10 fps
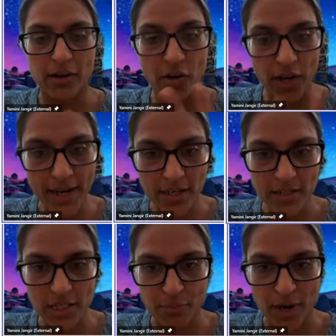
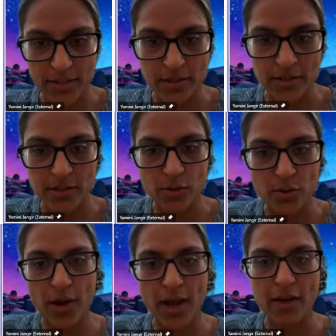gradients present. So
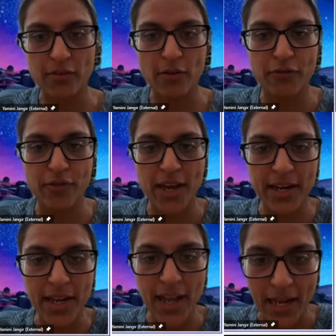you have a
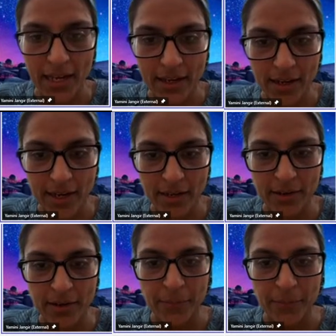very
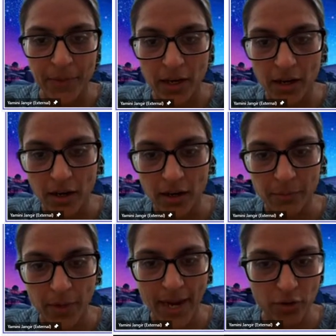alkaline
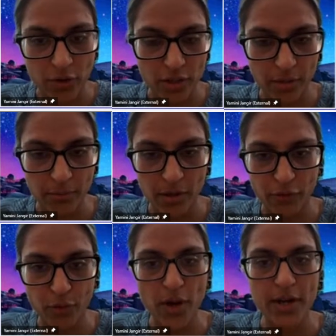hydrothermal
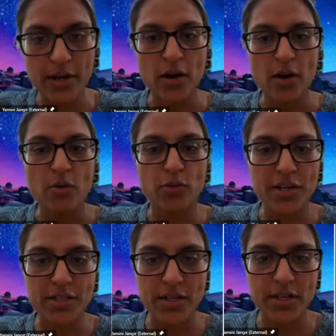fluid
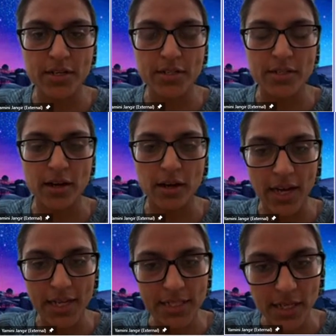versus
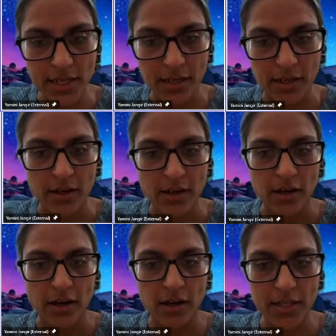acidic
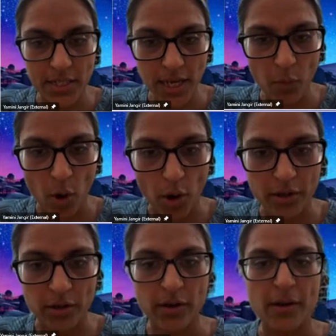
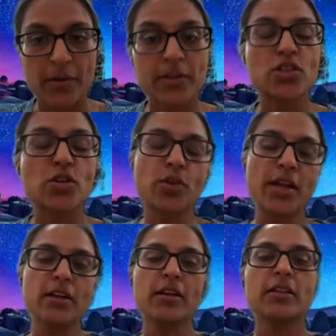seawater
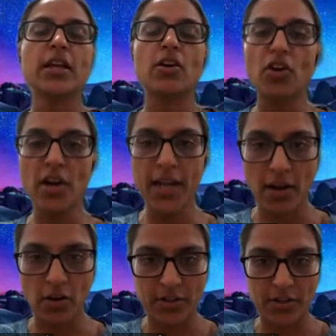during the
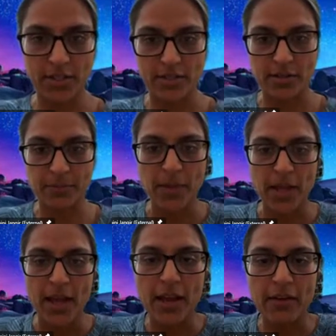early Earth system.
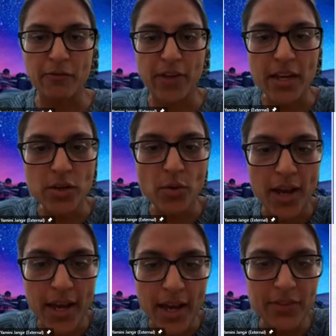And when you
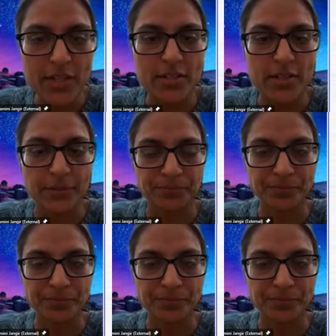have this